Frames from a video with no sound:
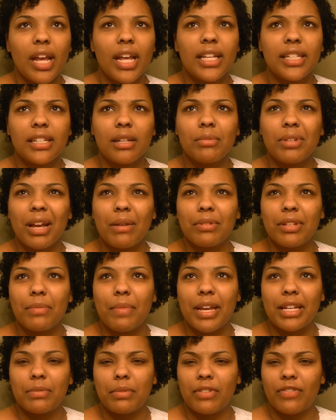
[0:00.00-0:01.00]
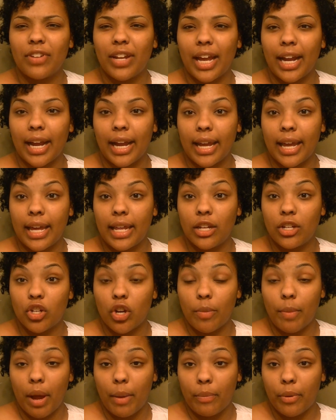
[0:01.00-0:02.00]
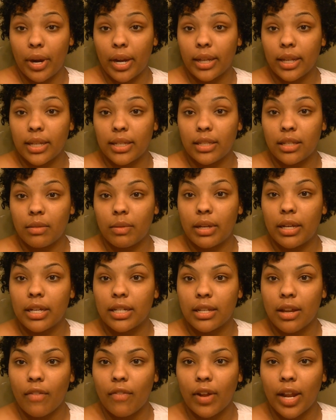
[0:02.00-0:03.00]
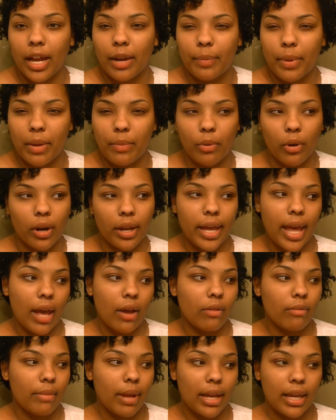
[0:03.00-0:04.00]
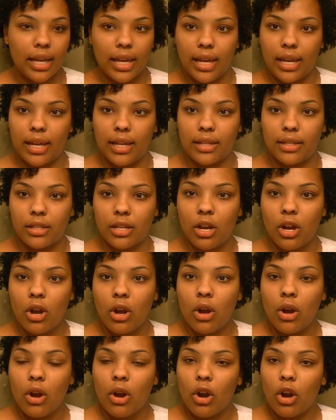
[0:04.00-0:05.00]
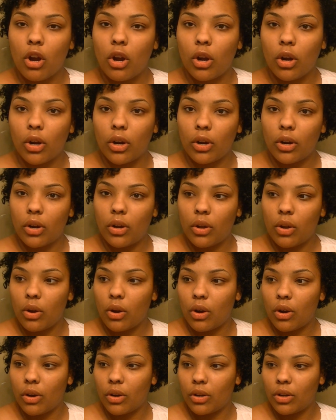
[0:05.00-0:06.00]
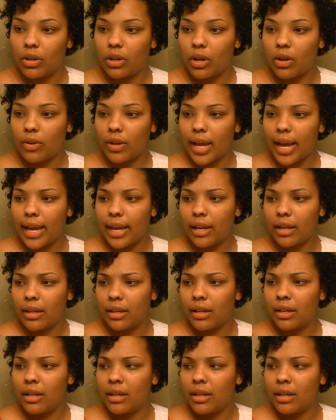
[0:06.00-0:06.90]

sometimes it makes me feel like I can't enjoy my pregnancy because I feel like people are counting my kids, or you know, like,